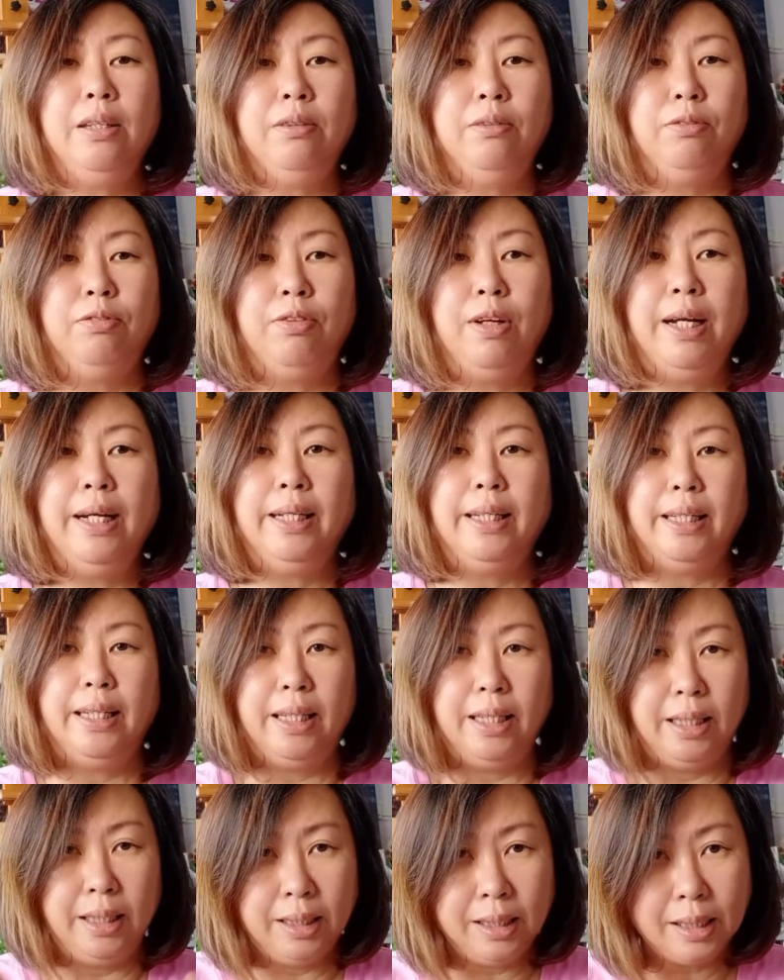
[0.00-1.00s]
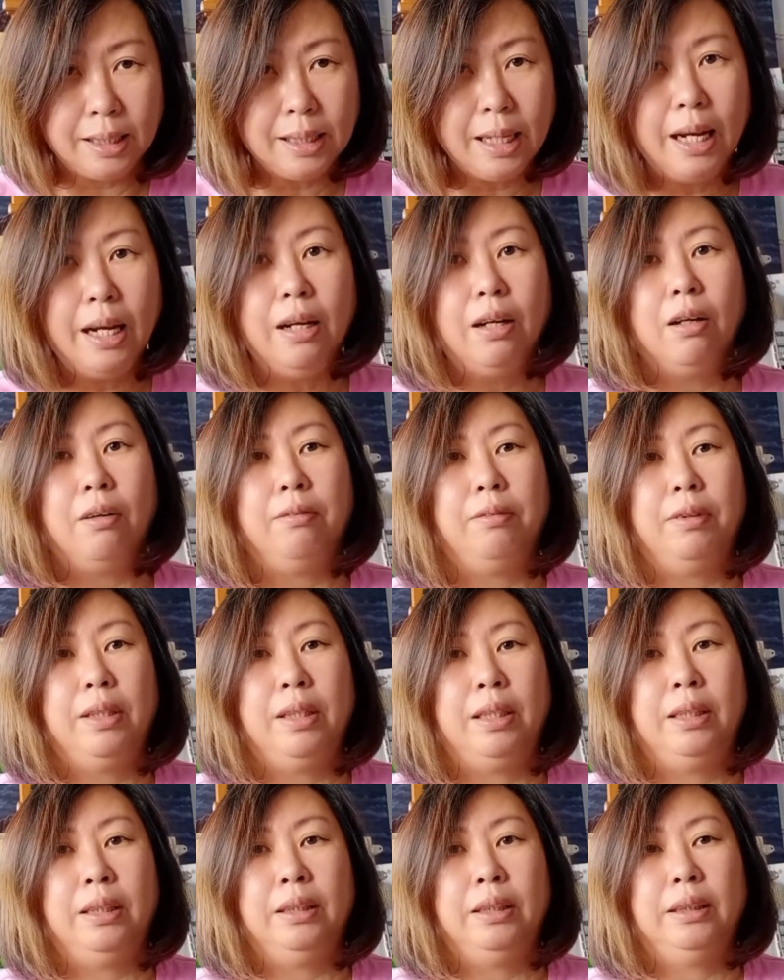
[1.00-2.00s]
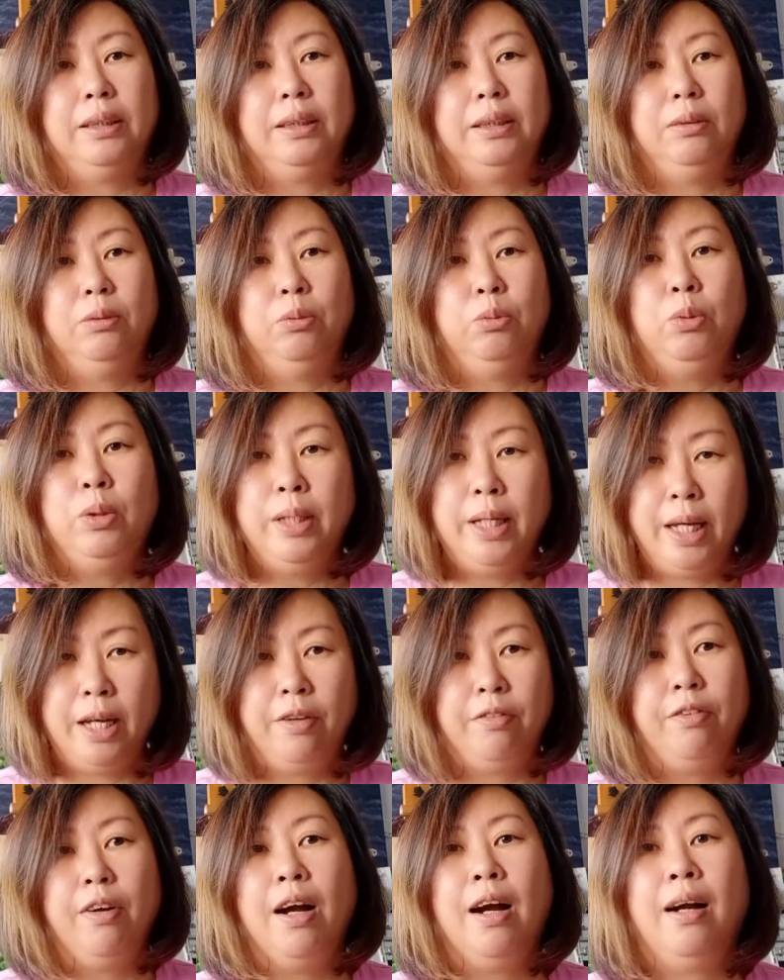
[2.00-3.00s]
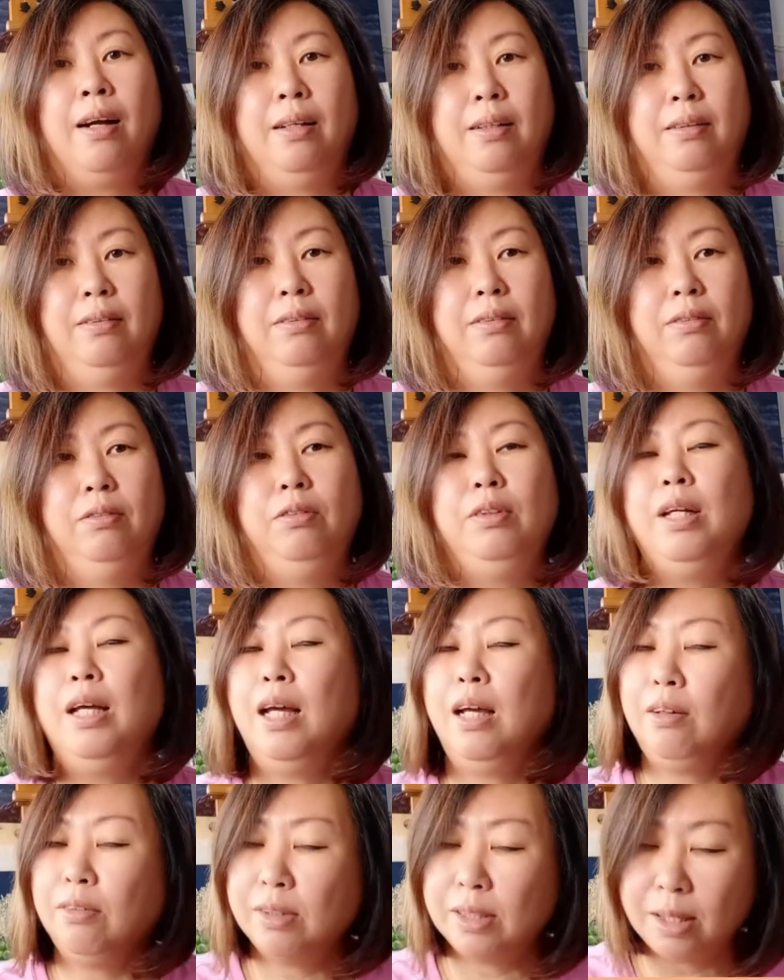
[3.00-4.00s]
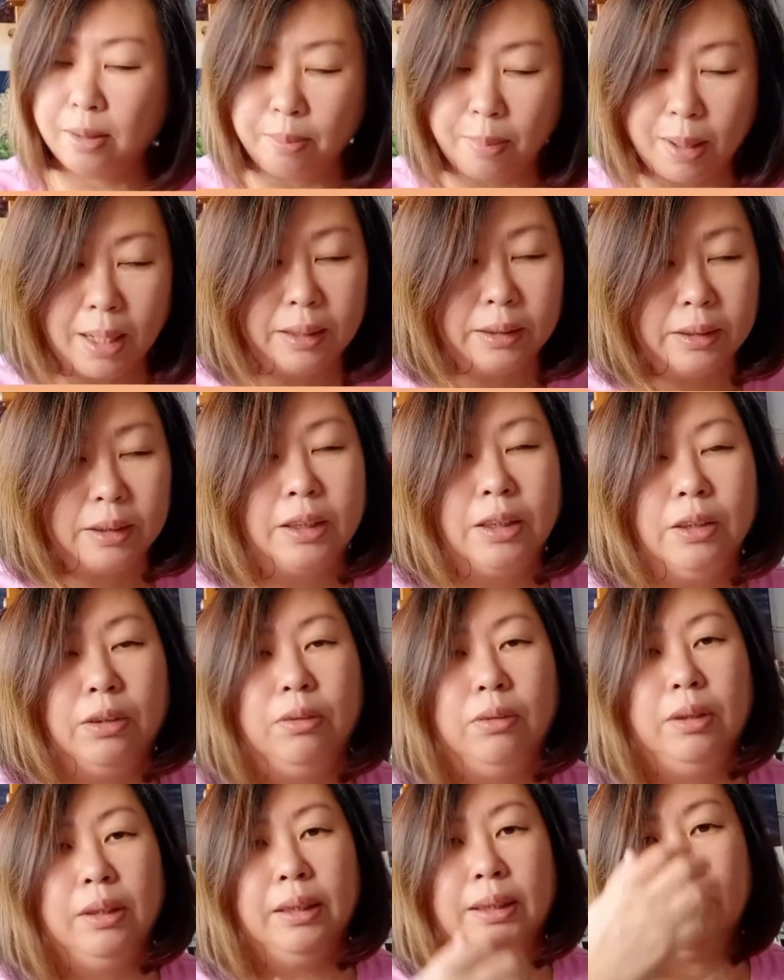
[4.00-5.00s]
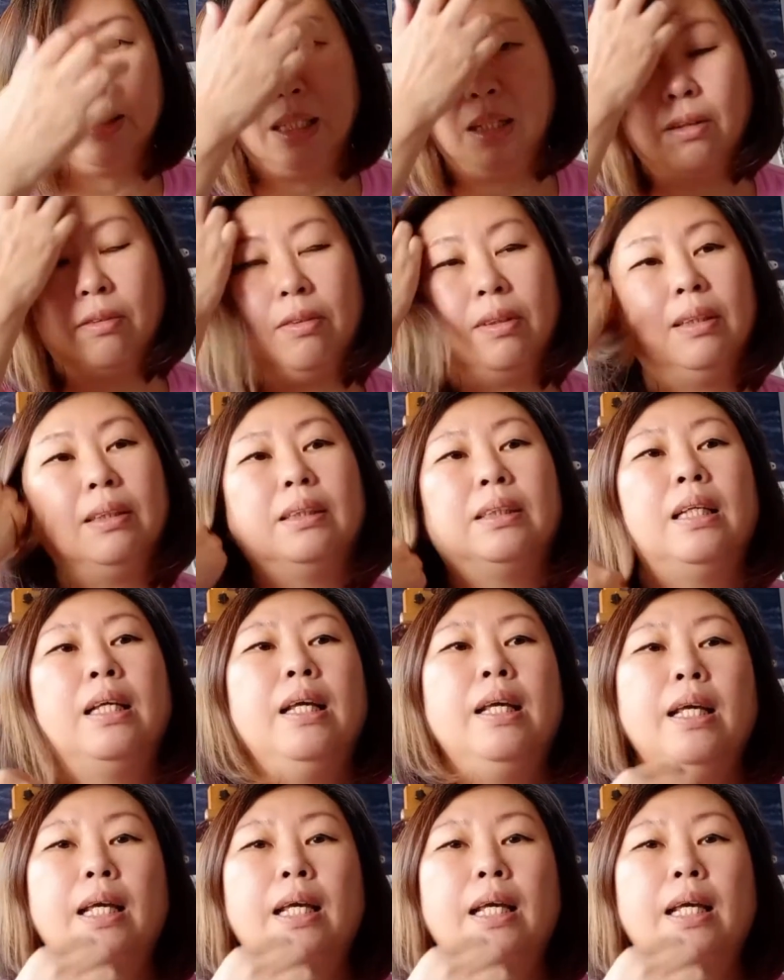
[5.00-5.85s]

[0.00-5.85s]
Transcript: fact, inside of us, we have art. We have some art skill inside of us.